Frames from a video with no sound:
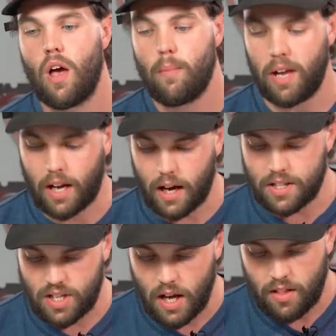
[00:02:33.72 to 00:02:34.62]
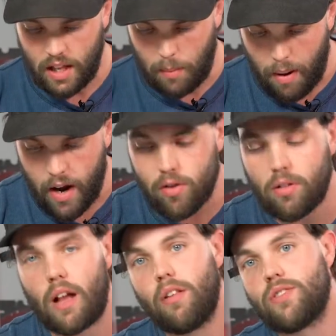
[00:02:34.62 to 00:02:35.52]
Because the
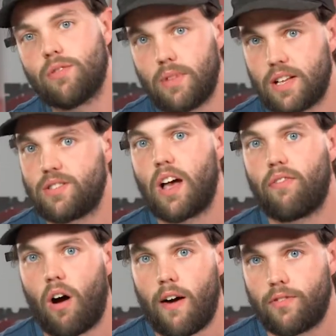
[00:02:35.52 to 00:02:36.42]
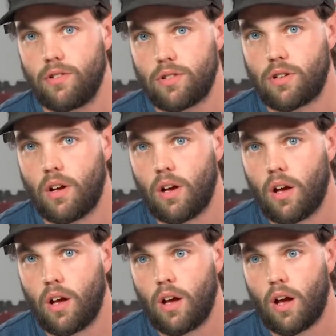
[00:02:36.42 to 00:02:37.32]
parallelism that Ceph offers,
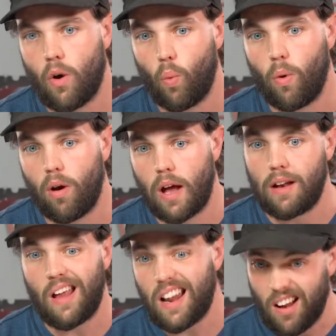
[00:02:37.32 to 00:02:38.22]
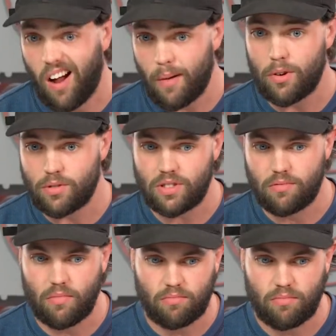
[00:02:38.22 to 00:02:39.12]
and almost
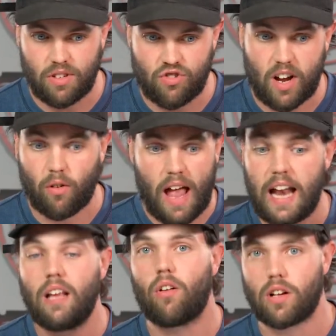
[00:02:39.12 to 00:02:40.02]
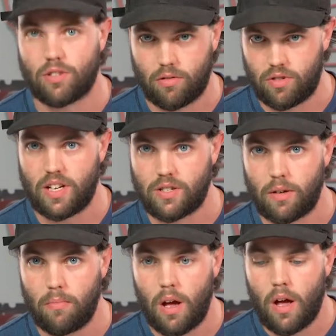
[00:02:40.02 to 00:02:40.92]
in general any clustered
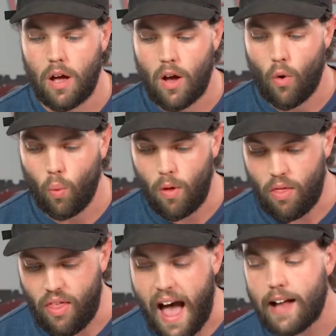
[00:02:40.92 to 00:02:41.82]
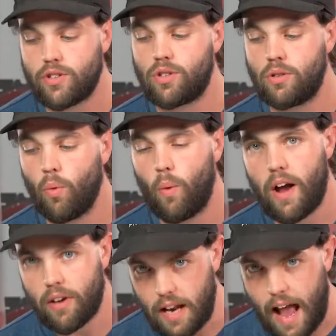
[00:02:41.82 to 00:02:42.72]
system, that's
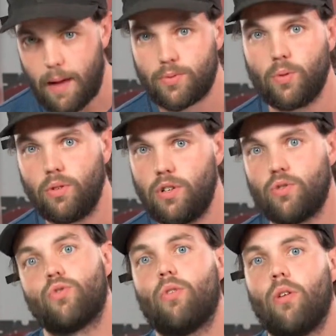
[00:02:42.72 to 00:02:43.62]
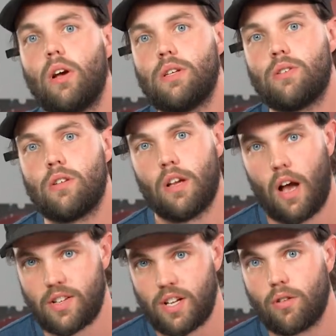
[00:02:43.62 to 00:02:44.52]
where it absolutely destroys
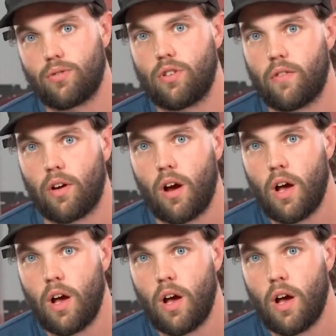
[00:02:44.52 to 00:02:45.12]
a single server.